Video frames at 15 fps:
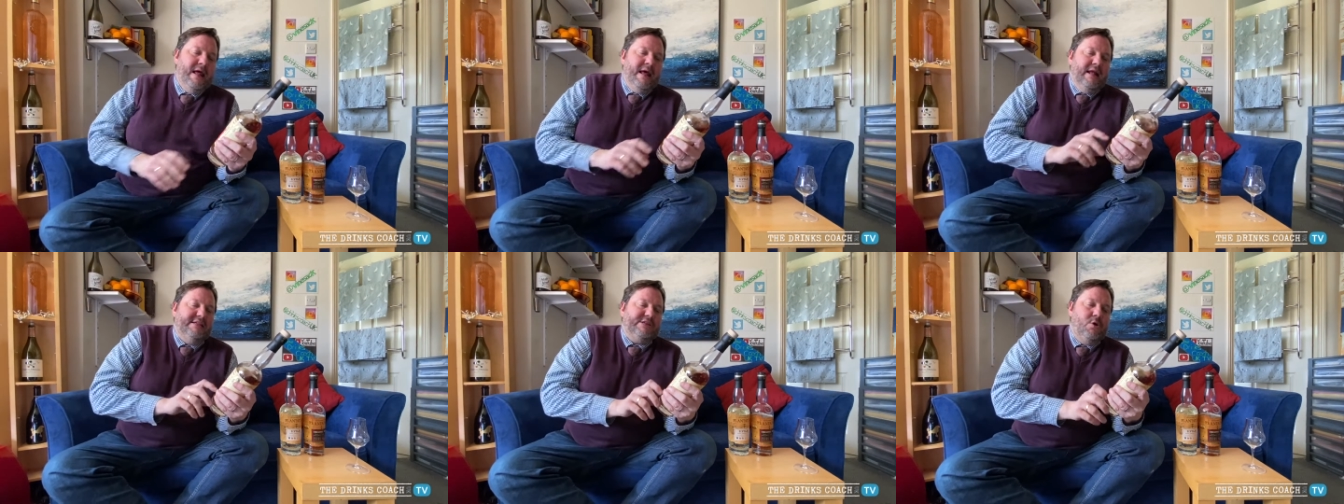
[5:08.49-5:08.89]

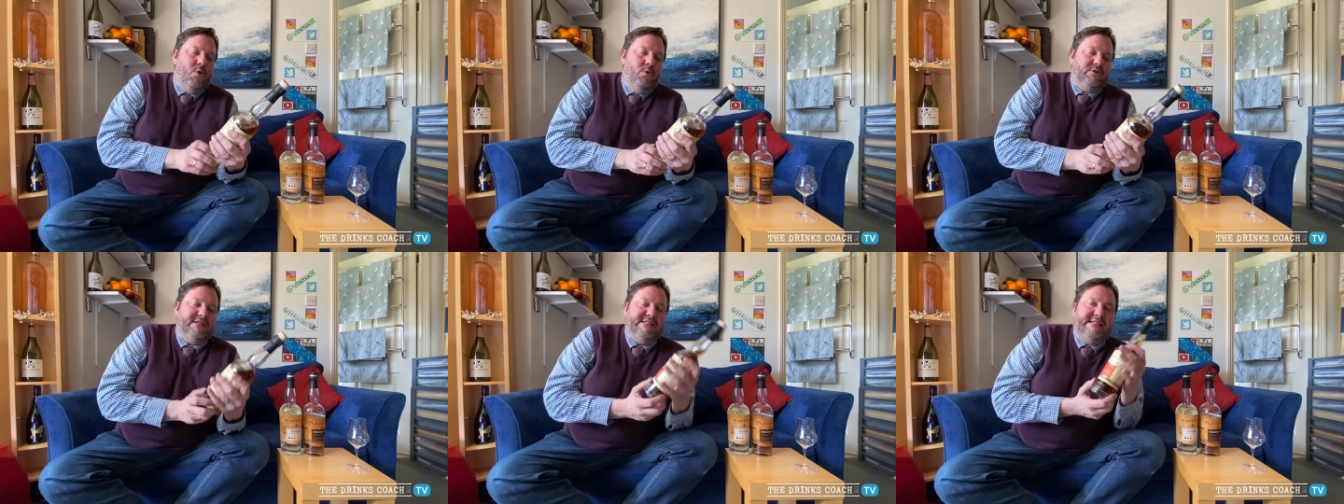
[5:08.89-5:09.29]
It's
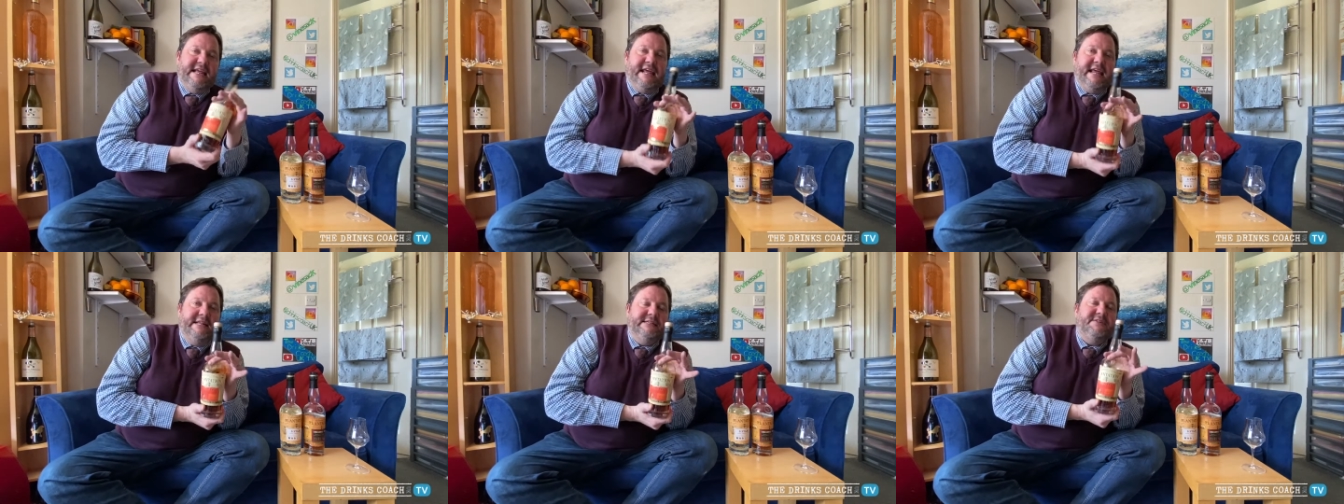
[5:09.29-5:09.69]
called
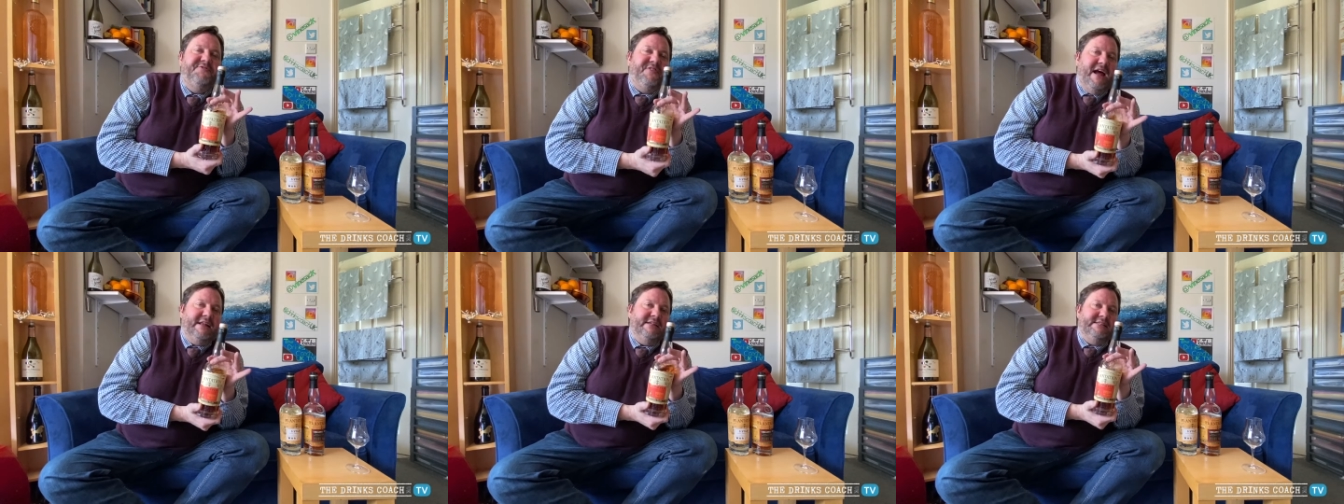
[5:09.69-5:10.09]
Stiggins'
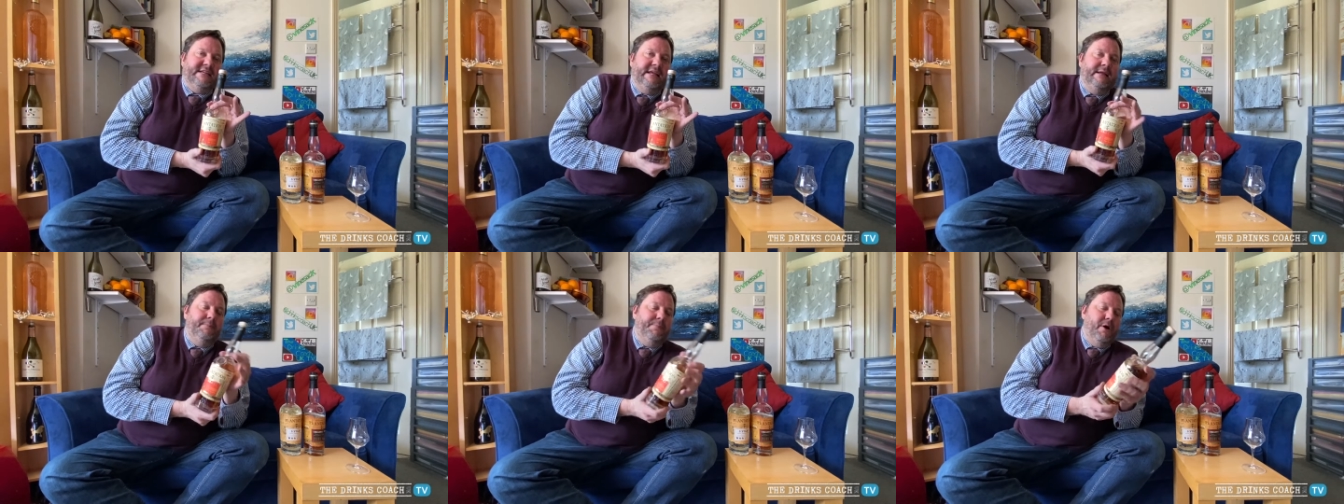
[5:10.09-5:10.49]

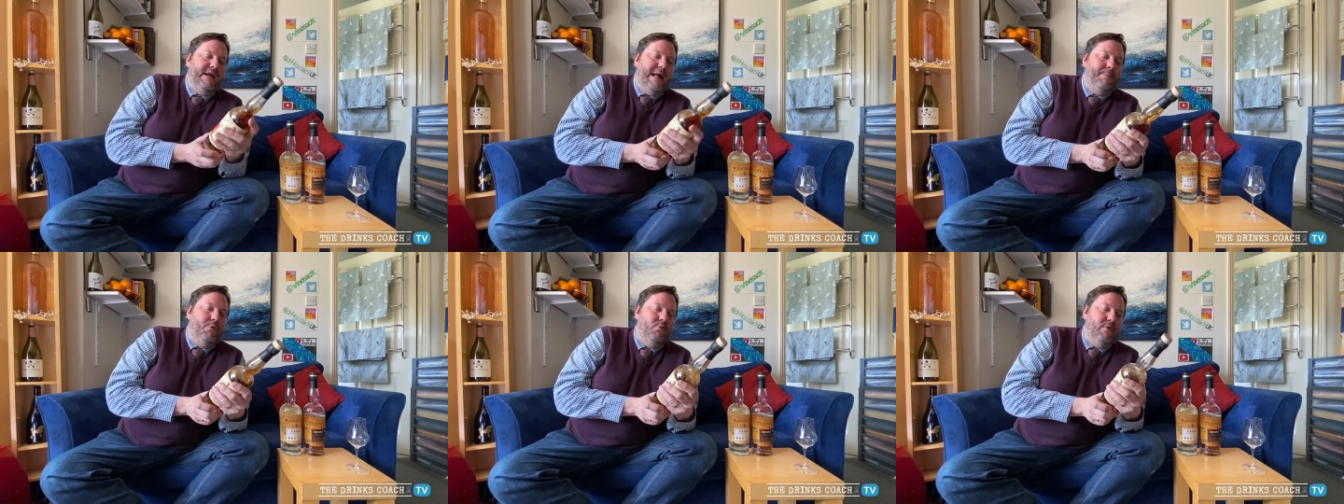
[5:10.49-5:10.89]
Fancy
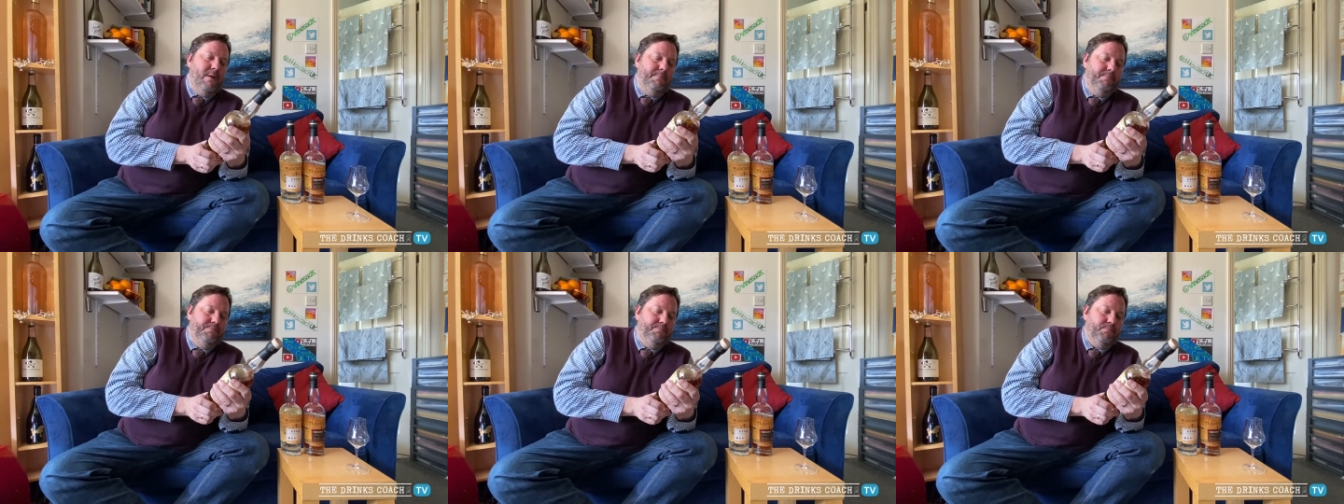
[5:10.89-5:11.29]
Pineapple Rum.